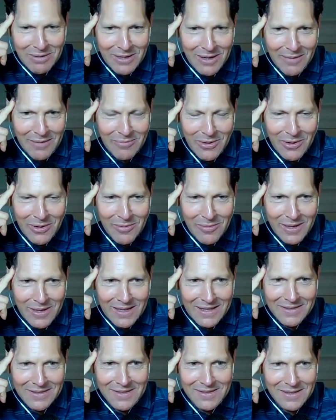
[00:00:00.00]
but I'm no
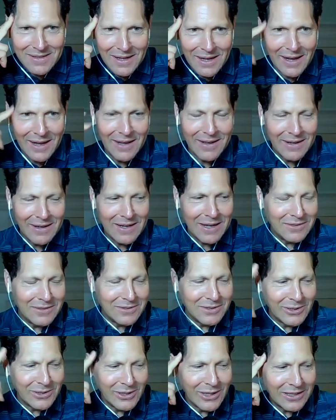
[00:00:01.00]
means a
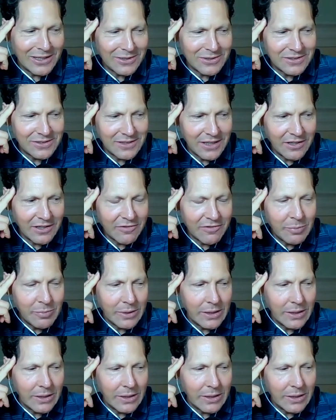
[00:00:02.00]
counselor like yourself.